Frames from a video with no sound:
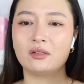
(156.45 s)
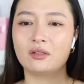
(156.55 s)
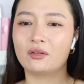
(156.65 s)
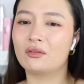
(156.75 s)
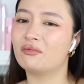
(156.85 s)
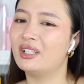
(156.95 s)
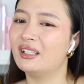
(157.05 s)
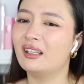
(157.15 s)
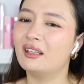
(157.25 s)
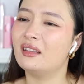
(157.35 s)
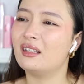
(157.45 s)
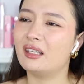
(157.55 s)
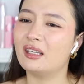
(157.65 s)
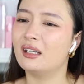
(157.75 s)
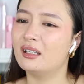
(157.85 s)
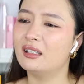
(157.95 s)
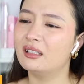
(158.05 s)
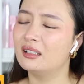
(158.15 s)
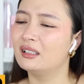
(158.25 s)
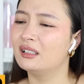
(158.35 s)
You know, the ringing in the ear.
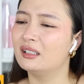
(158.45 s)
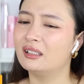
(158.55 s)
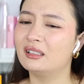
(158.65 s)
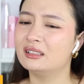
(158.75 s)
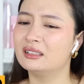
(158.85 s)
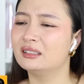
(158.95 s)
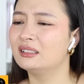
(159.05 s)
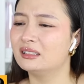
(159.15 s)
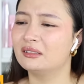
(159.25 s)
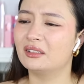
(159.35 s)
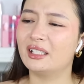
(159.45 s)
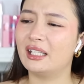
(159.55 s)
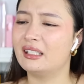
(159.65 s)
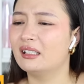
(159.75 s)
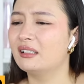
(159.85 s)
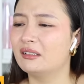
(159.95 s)
Again.